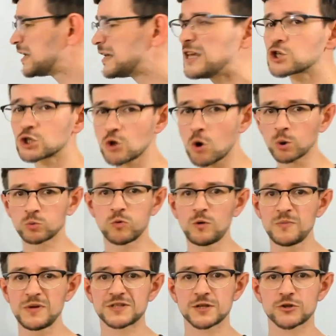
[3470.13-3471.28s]
each node will
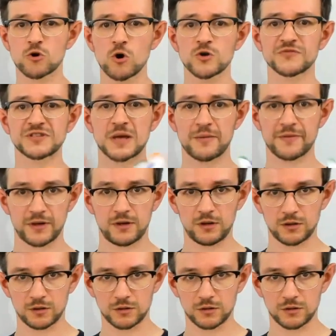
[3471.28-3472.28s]
be centroid of something.